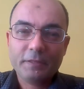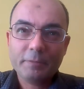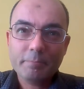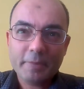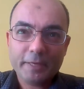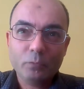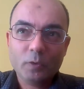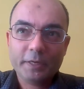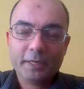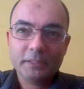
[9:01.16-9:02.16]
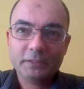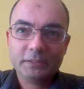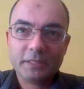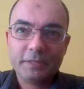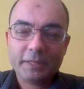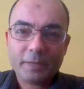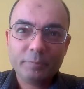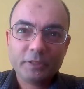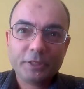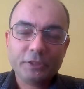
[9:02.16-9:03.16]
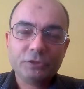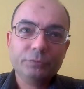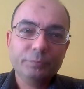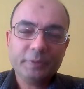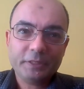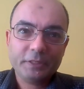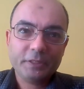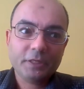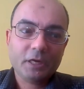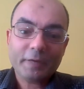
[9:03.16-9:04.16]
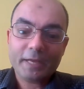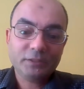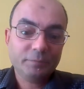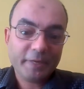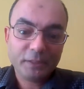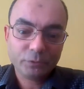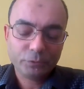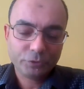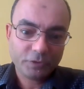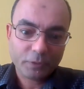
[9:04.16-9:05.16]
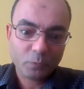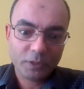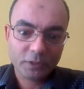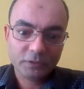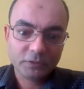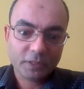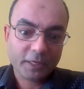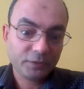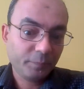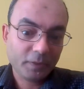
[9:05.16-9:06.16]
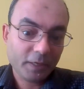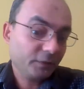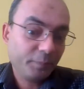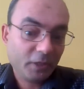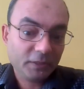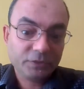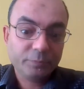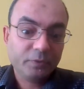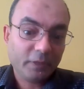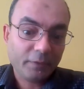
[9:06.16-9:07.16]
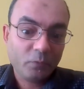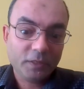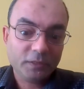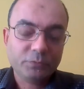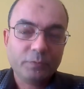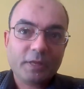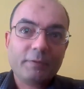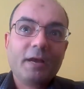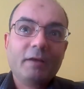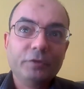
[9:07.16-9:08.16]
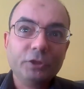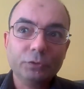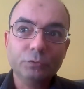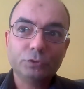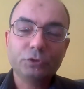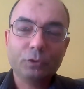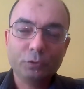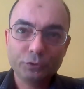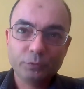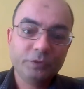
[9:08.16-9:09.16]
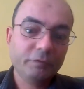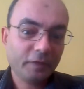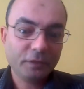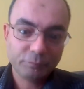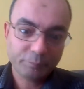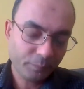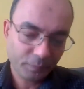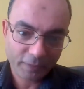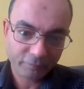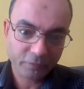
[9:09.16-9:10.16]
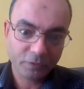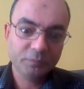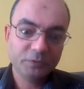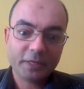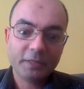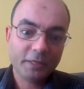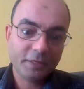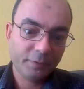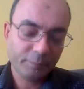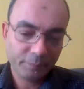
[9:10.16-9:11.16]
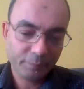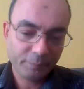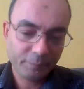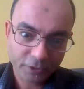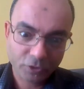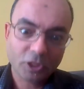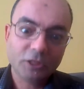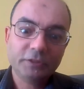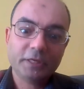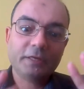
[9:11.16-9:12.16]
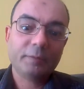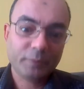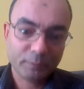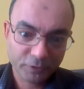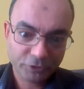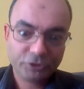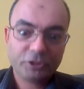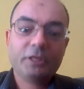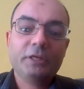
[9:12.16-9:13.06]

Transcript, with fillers: I think the main one is the ability to be on as many social networks as, as possible at once without having you to go to different platforms and then plug in your content and publish